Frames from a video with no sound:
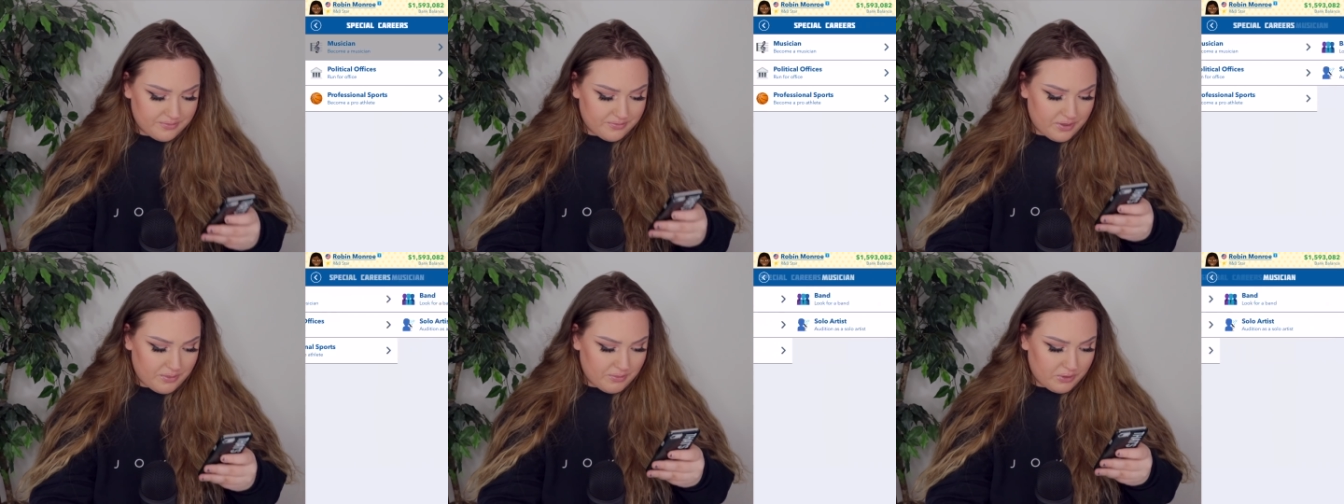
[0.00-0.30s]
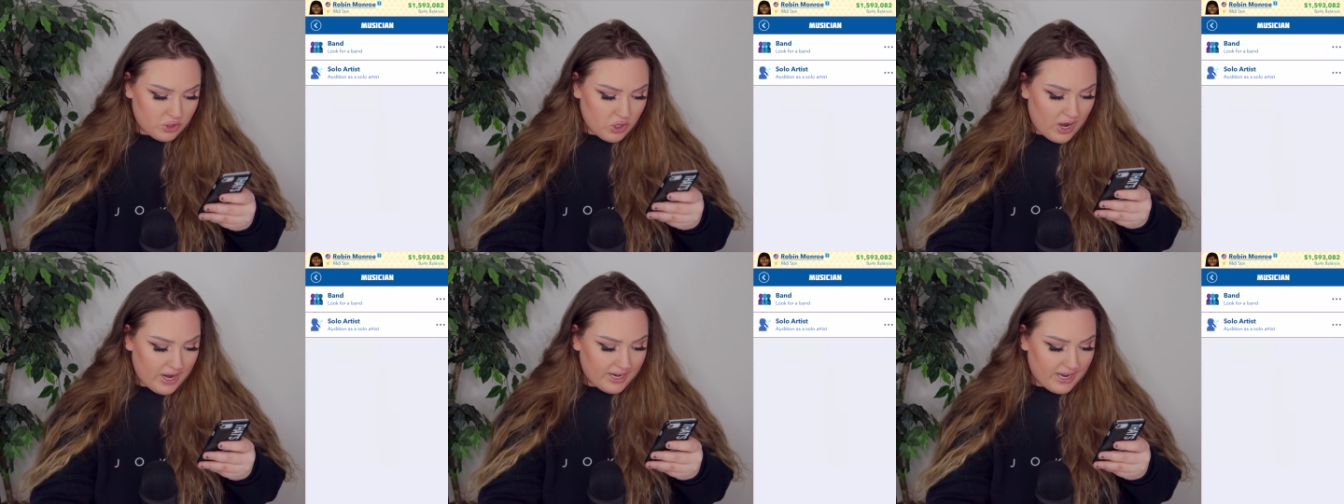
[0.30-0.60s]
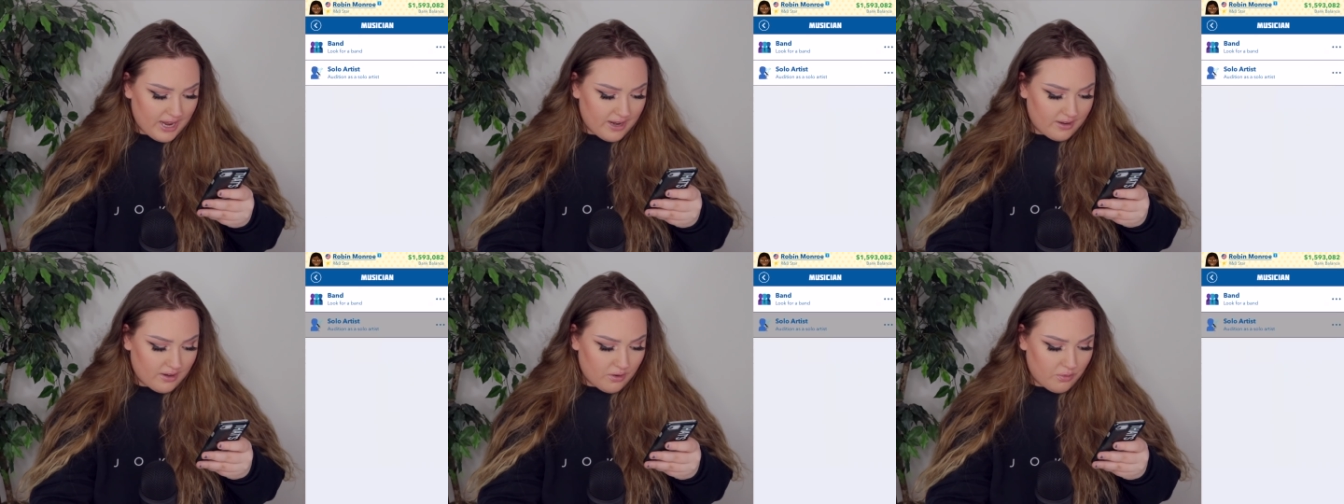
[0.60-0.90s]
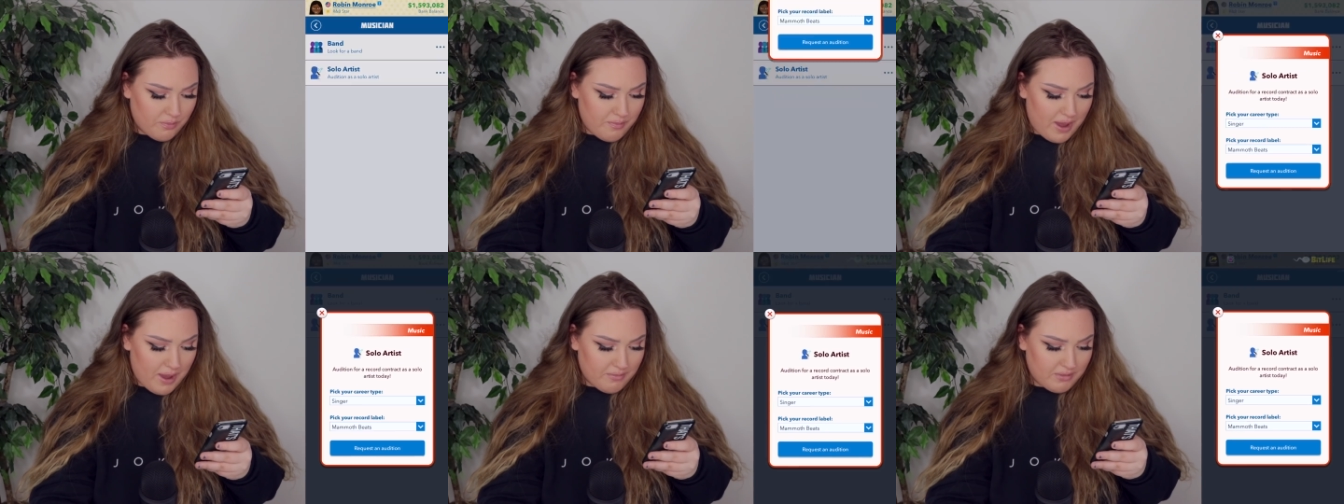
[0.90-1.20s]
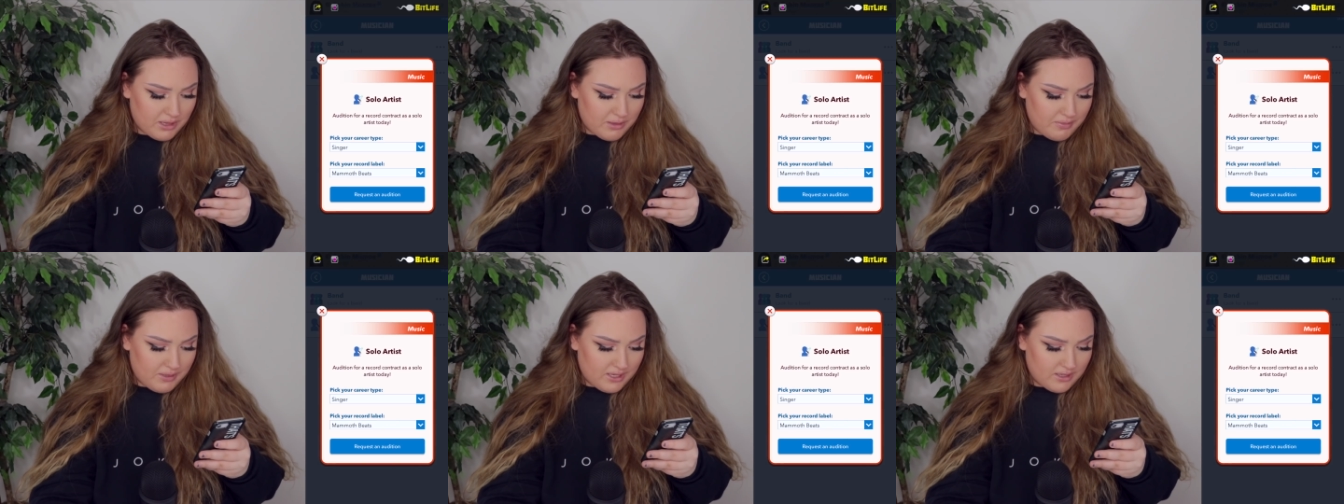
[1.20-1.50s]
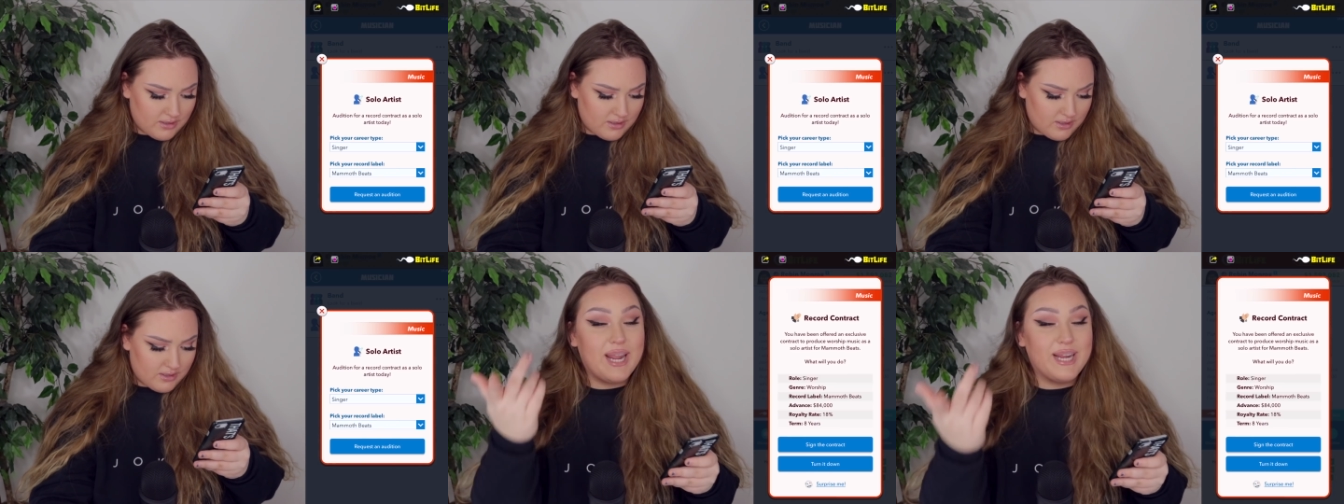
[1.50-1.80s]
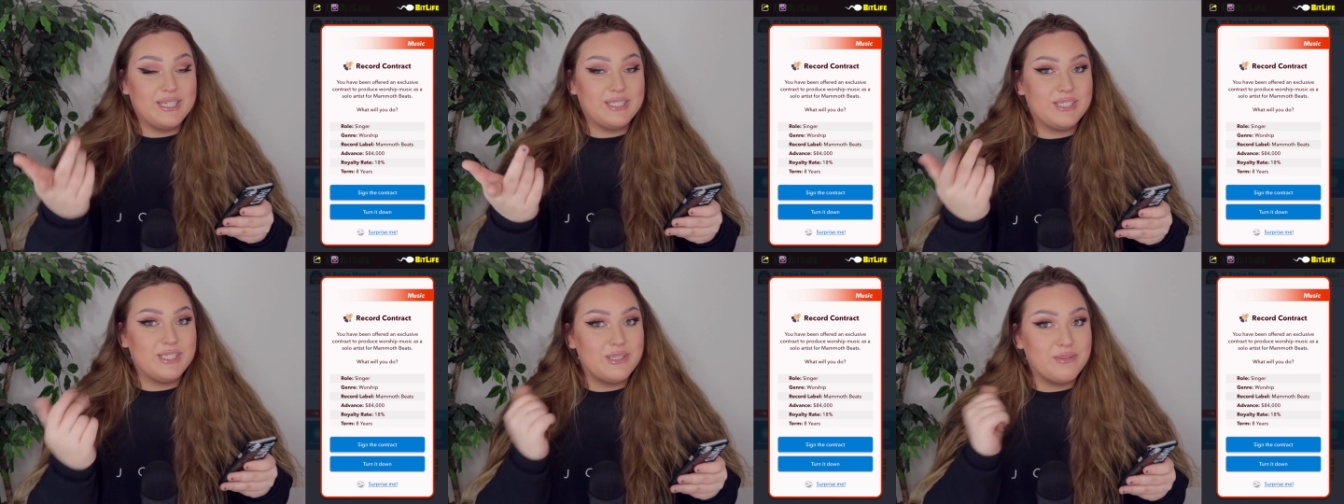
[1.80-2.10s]
Let me try again. Mammoth Beats,
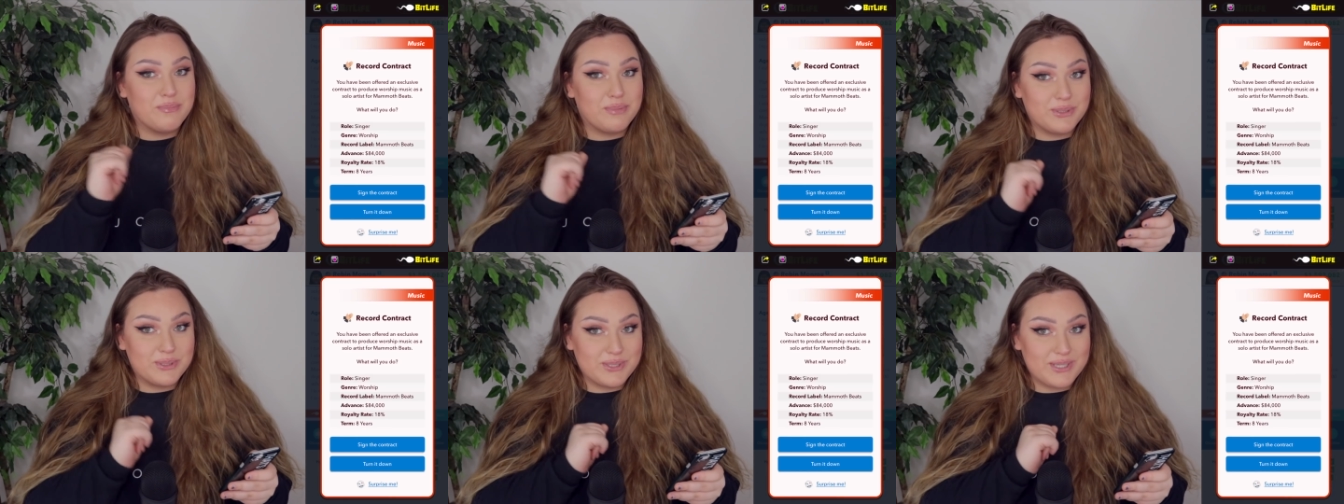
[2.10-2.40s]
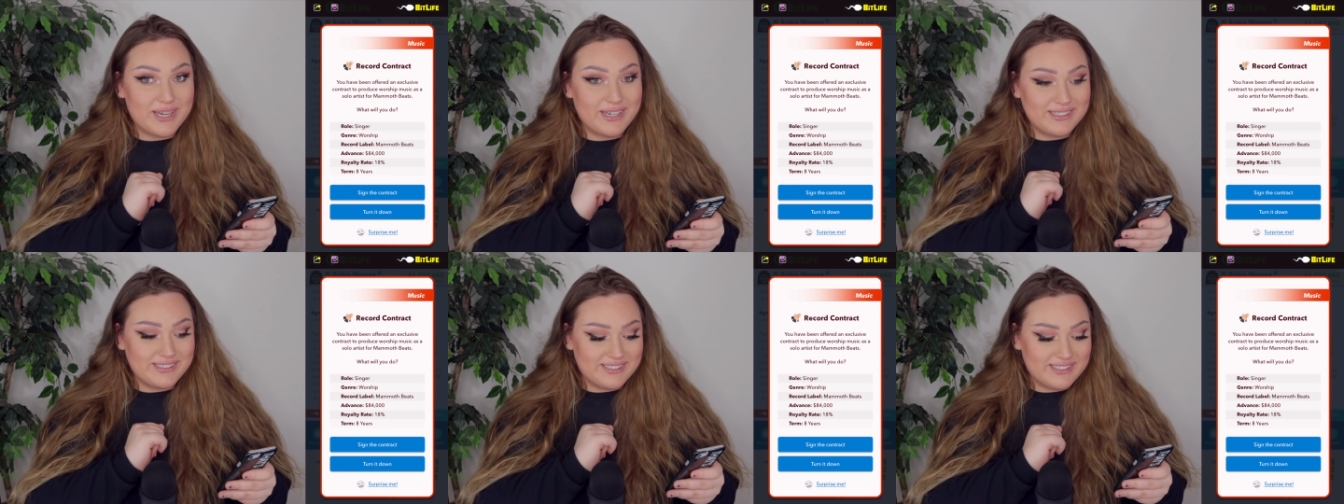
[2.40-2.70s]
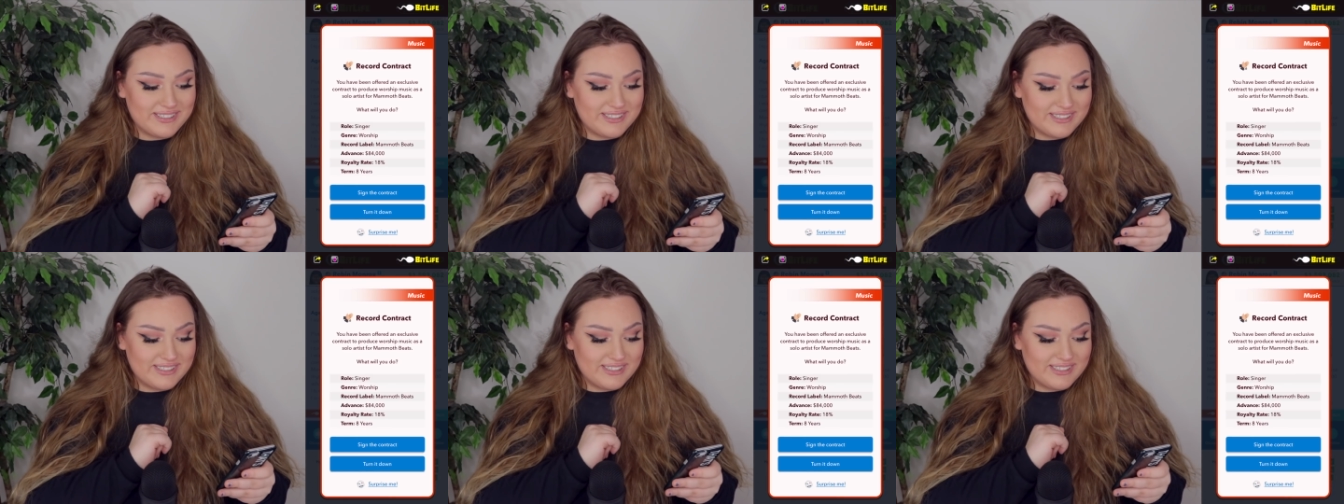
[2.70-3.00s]
18%.